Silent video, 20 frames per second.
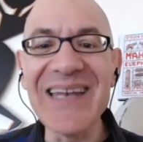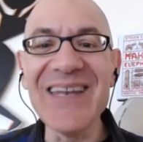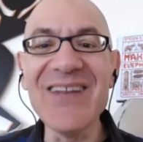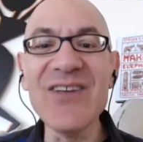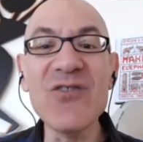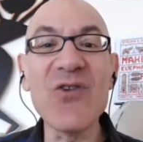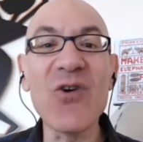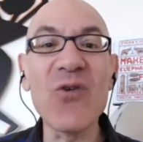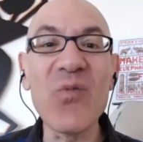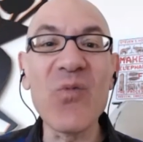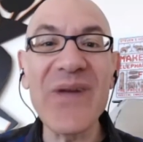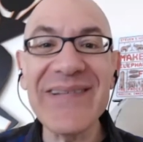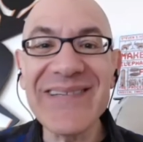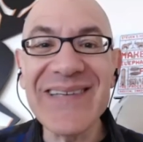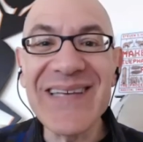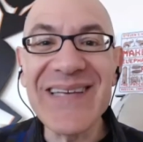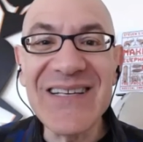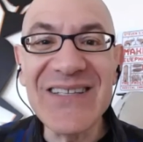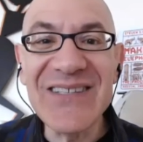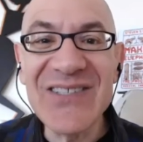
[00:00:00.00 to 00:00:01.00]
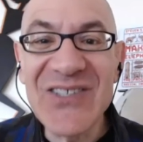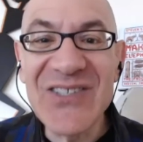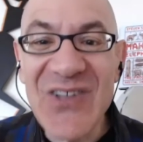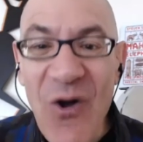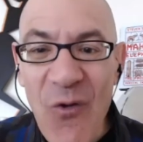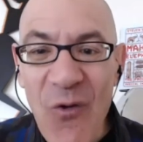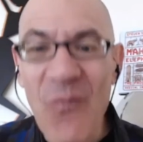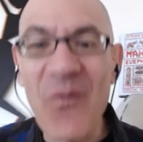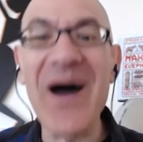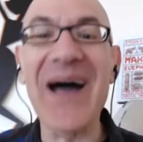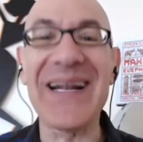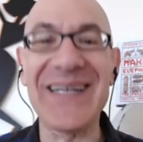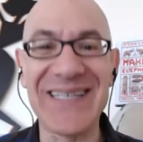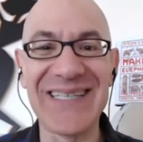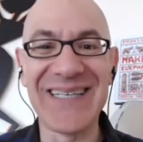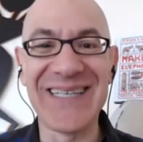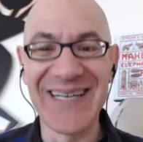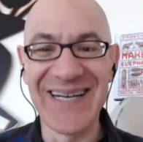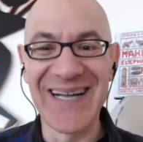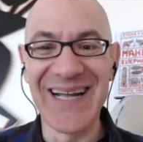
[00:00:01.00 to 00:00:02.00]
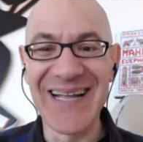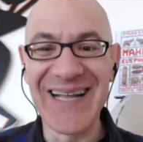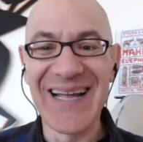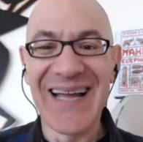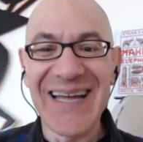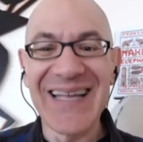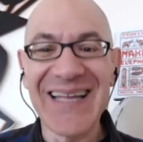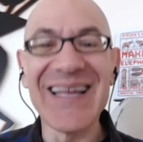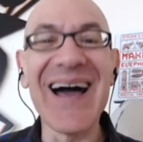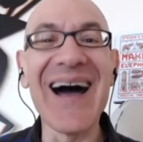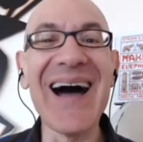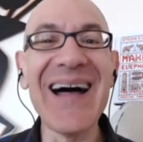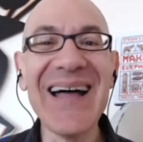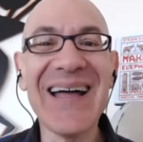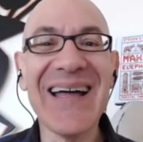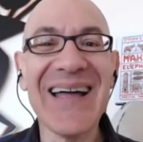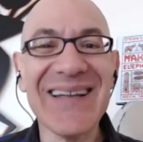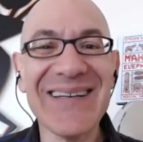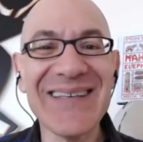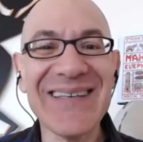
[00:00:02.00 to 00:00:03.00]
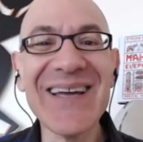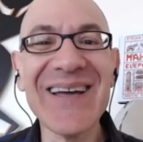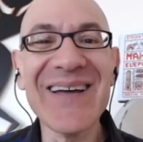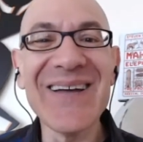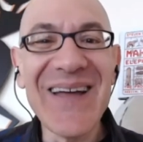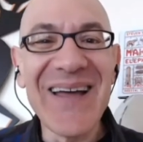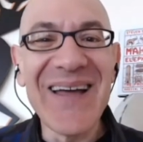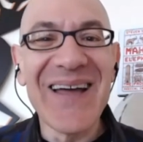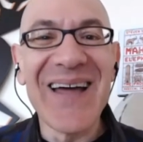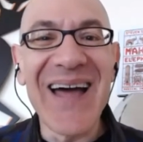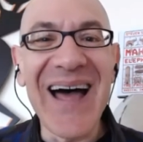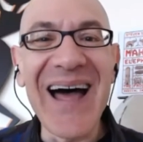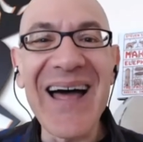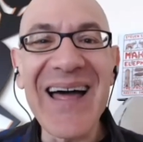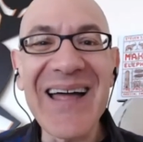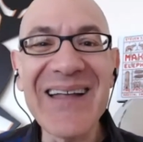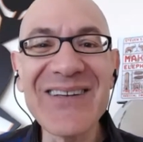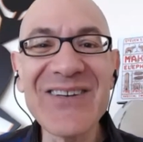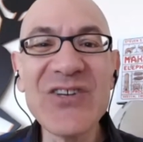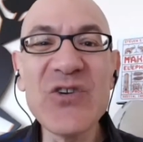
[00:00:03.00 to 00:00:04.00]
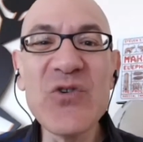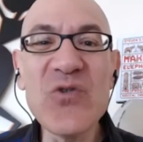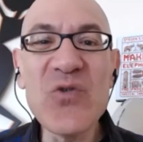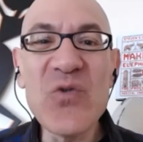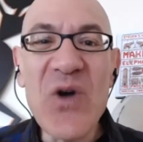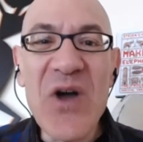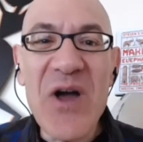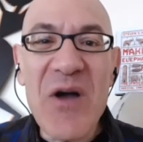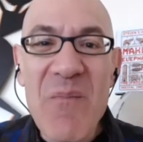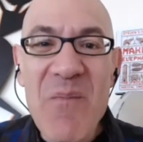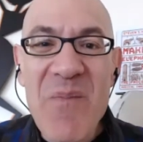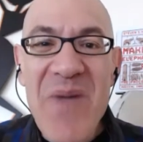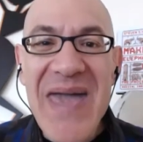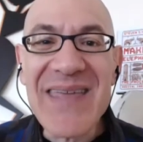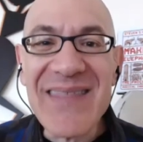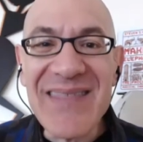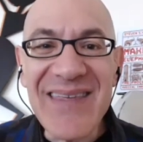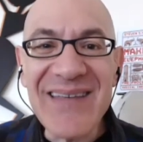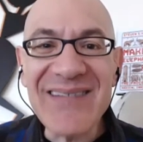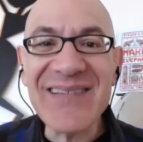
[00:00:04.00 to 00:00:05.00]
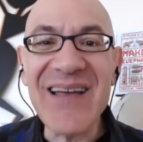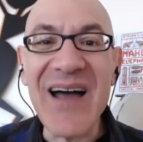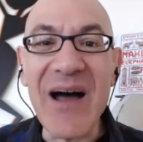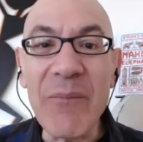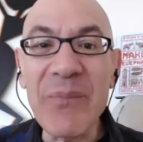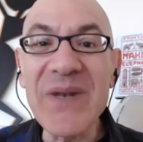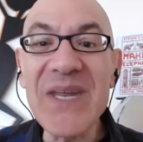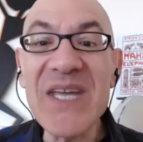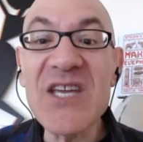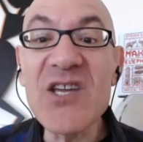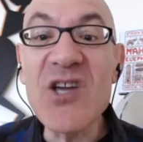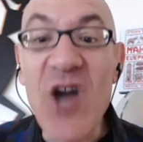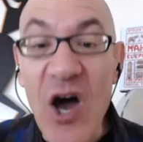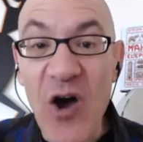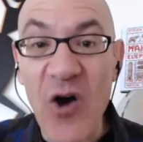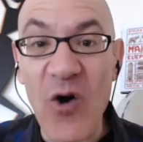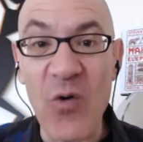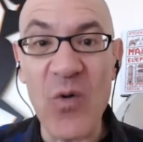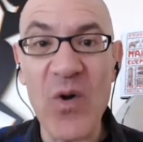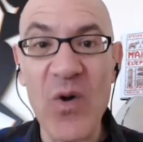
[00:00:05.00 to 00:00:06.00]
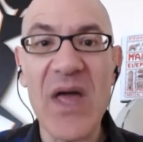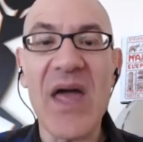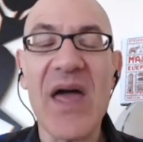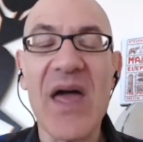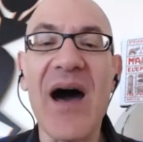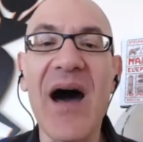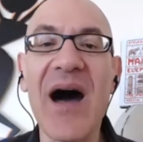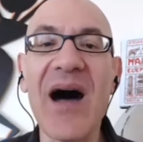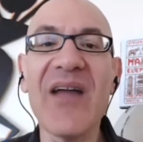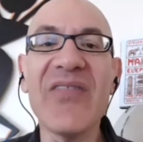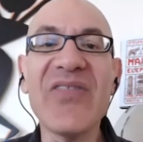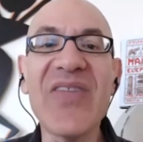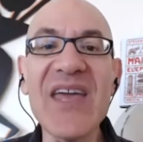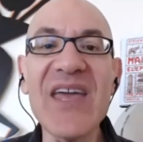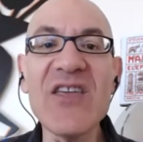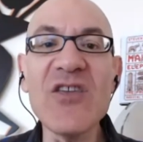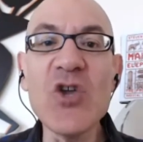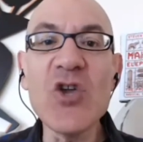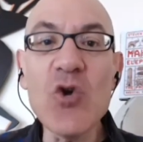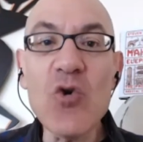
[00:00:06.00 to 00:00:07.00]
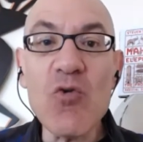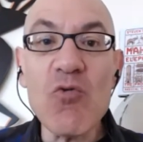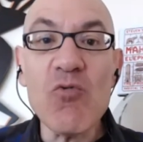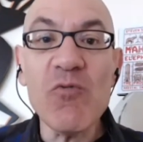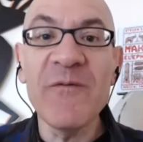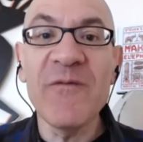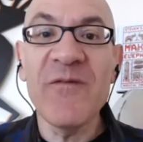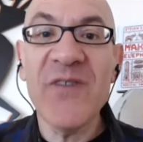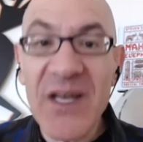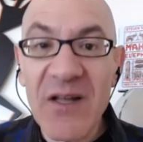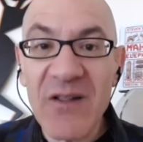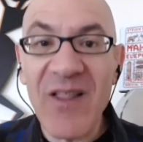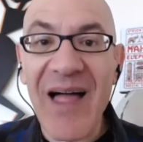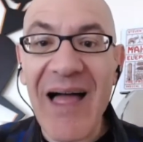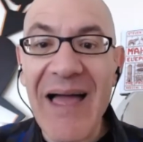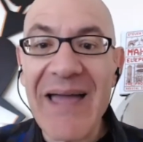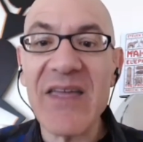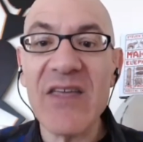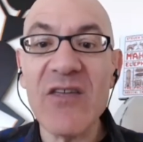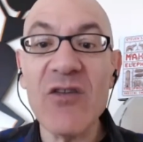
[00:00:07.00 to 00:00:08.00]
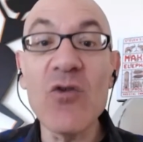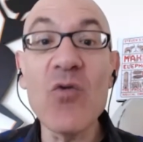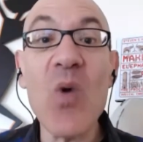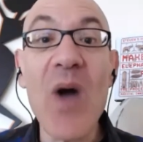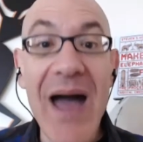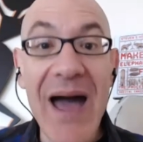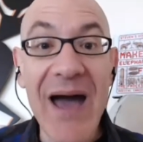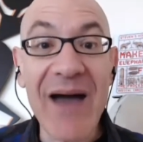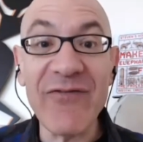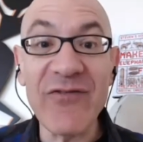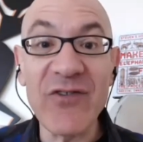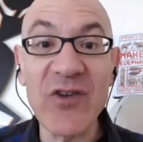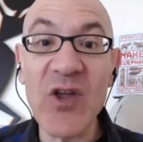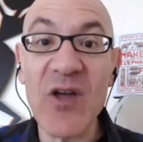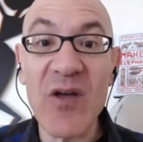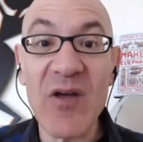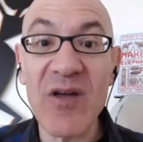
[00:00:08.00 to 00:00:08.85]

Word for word: You are risking so much to, uh, to make this company go uh, that you feel like you have to,